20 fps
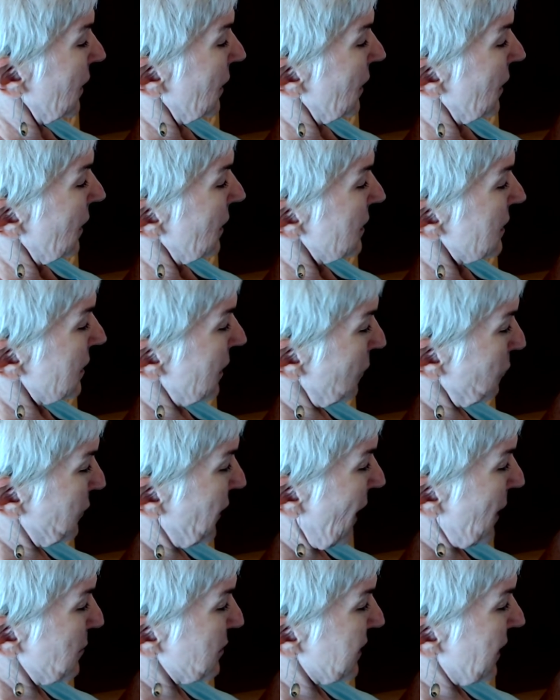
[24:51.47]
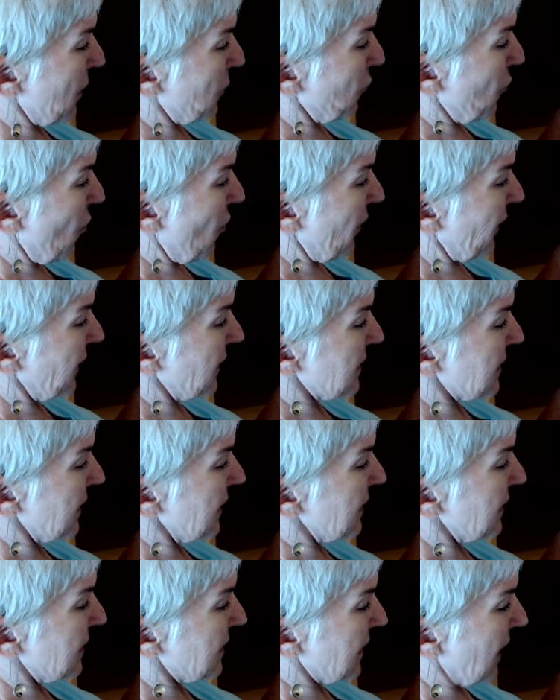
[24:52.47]
Sometimes that roaring is
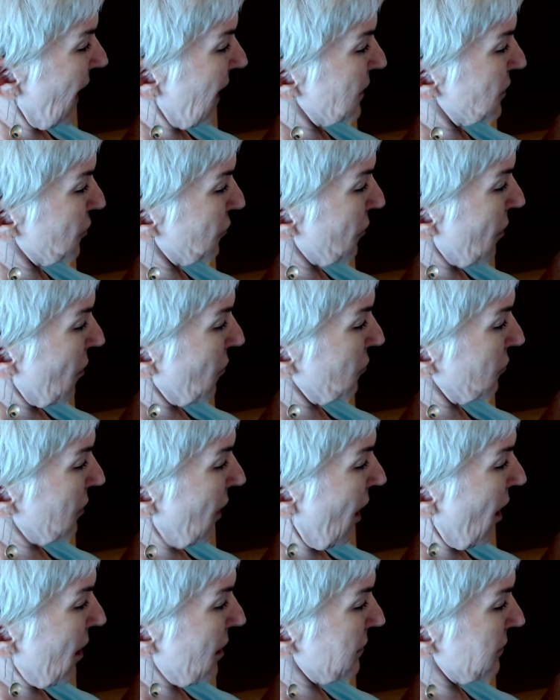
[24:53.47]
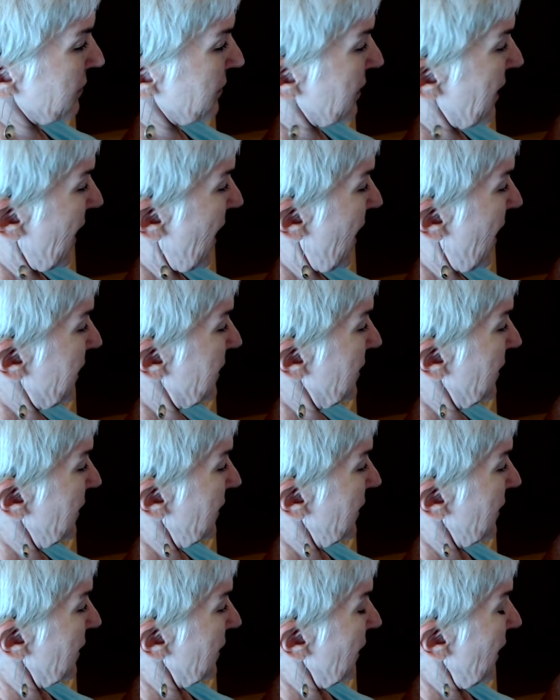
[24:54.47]
inside your own heart and head,
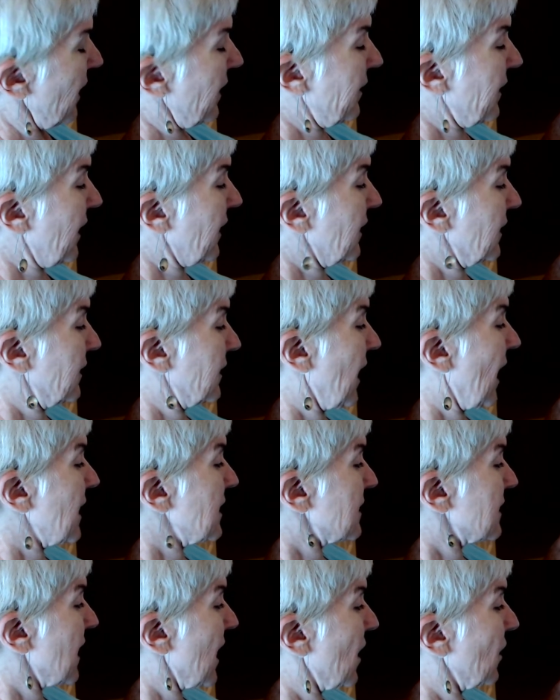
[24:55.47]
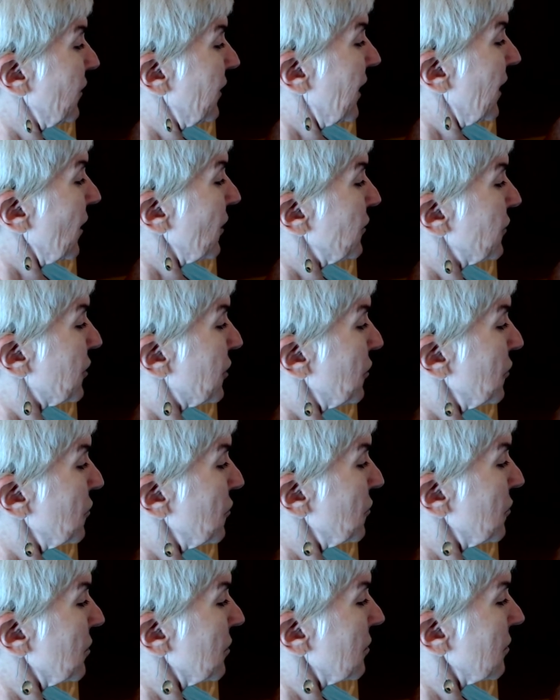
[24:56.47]
And then it dies down there
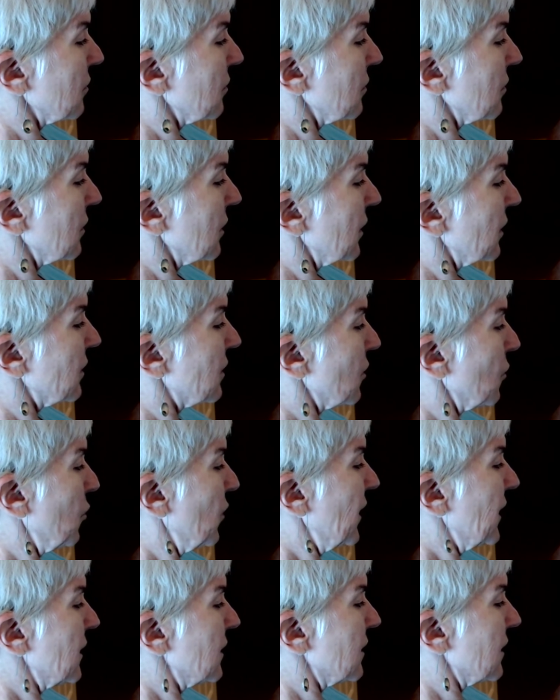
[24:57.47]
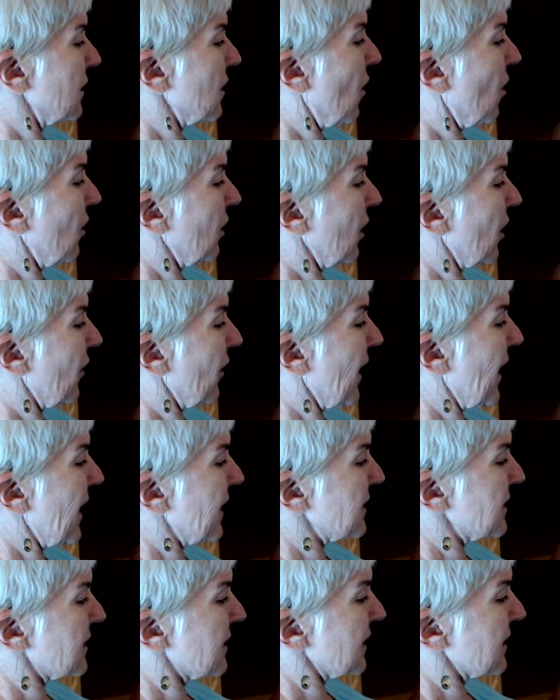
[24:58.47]
too. The wind in all our
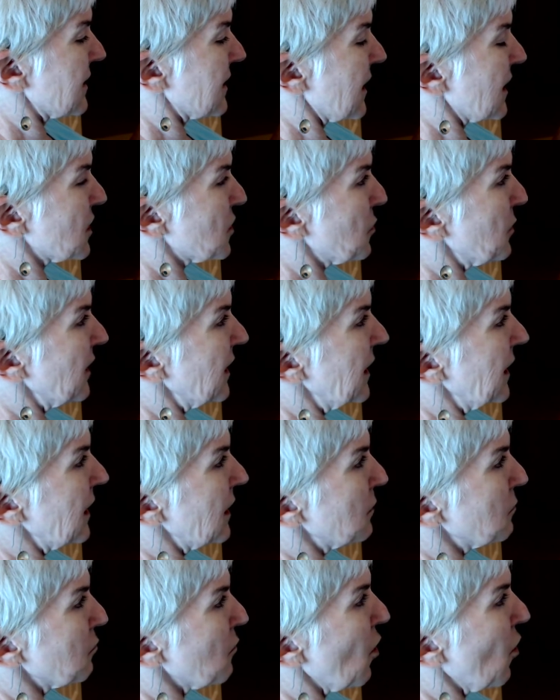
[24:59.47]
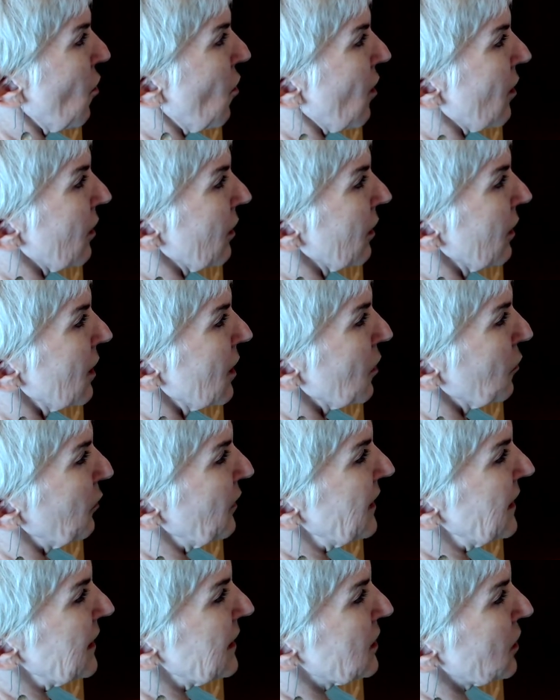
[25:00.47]
heads that says we need more. We
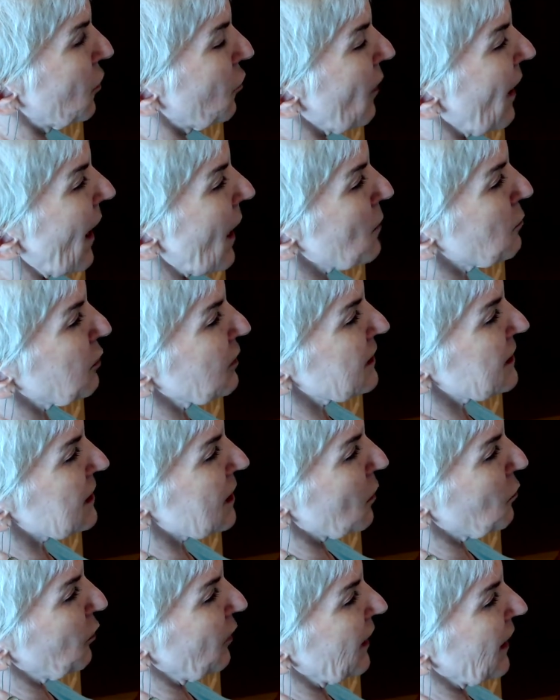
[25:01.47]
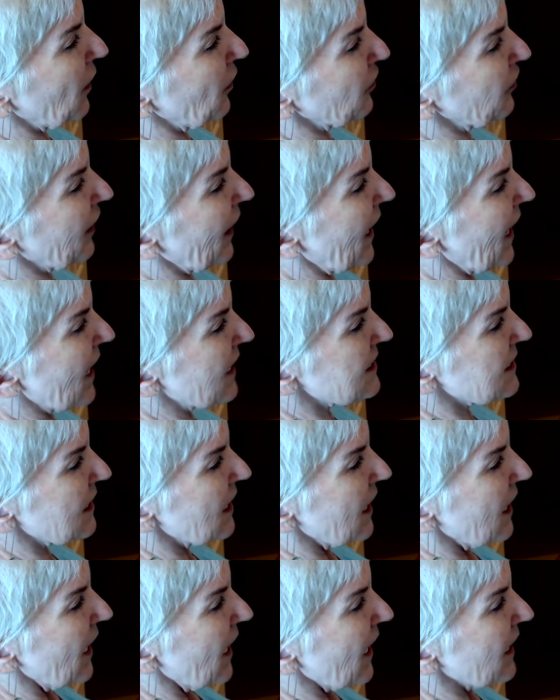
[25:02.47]
need to grab what someone else has
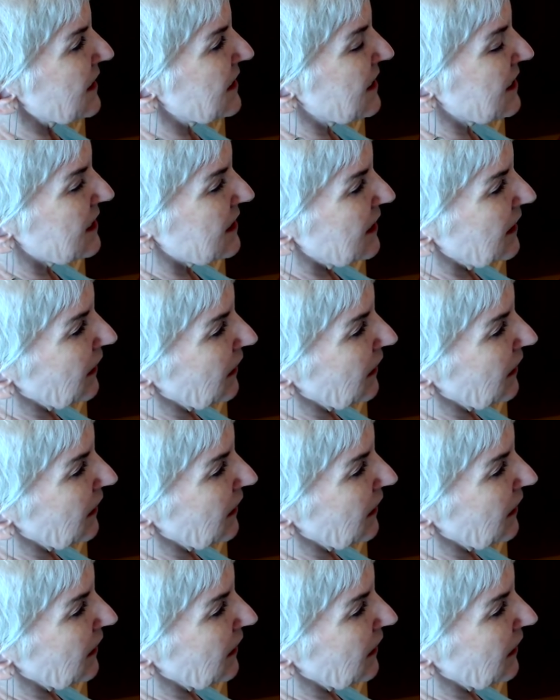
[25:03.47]
and steal